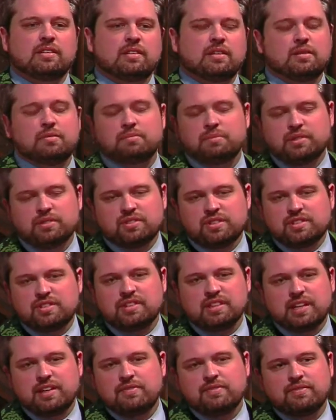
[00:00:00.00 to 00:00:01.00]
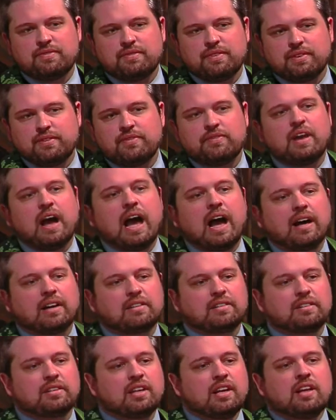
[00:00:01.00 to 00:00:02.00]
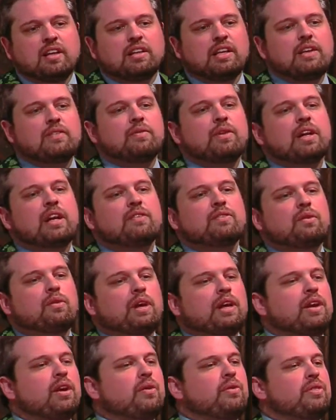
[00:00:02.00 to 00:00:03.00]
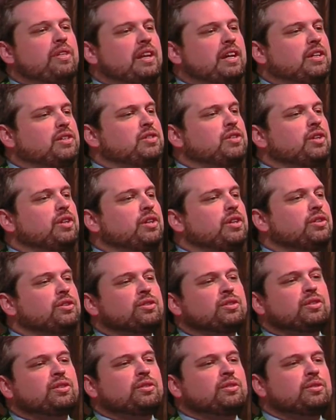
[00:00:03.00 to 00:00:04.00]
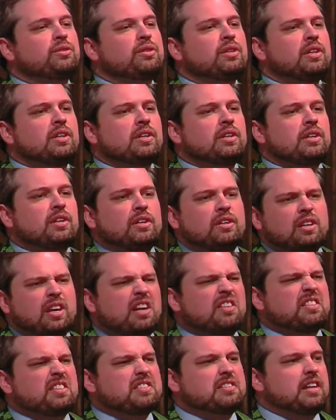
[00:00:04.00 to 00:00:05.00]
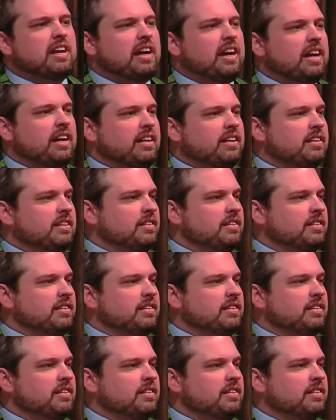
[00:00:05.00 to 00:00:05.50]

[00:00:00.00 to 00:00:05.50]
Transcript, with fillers: And we'll just leave the fat, leave whatever we don't think is good and true on the side.